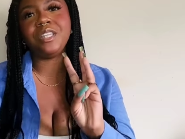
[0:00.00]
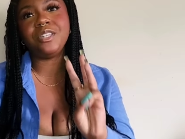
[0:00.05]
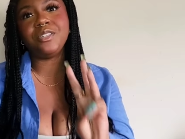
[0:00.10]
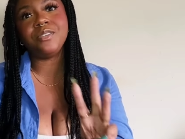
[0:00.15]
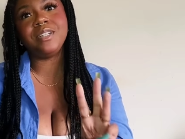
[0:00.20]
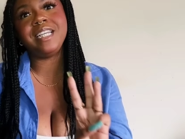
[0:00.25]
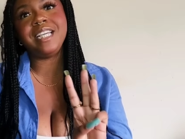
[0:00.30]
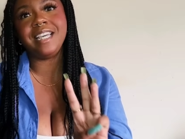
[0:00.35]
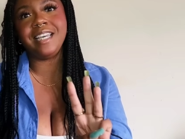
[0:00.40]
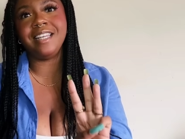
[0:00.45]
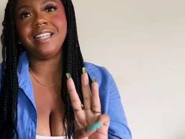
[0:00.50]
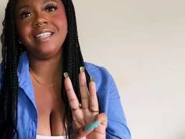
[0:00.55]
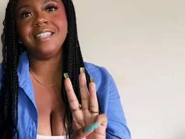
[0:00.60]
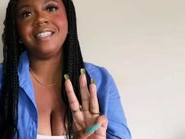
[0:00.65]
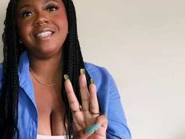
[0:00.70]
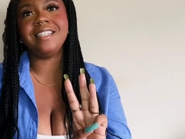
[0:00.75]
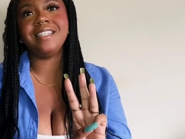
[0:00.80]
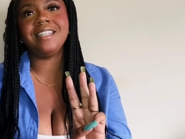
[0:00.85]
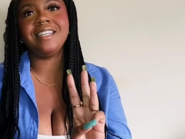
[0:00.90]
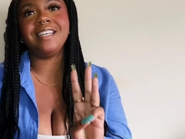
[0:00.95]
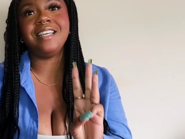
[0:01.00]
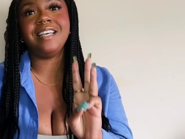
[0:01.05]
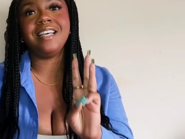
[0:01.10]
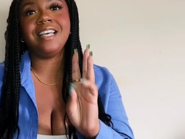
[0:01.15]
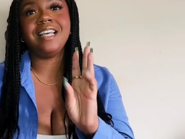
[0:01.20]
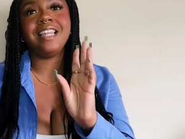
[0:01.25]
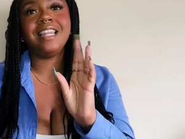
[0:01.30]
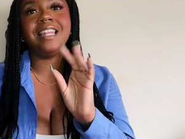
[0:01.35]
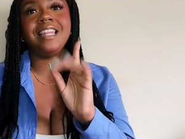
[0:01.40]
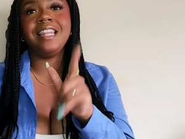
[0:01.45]
three kids.
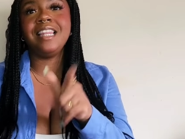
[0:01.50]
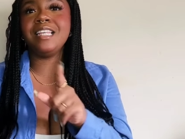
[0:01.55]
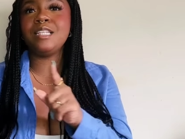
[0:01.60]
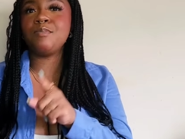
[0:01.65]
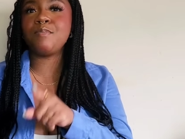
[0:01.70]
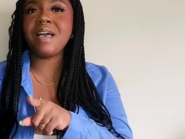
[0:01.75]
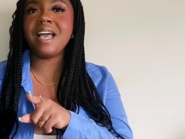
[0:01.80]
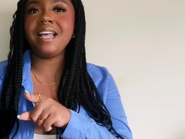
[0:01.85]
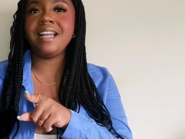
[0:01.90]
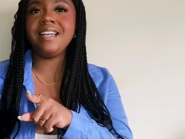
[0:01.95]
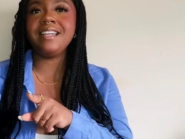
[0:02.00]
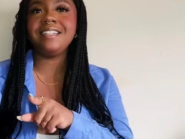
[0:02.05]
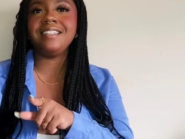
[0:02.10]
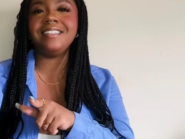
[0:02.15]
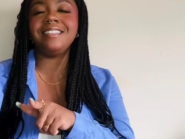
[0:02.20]
This man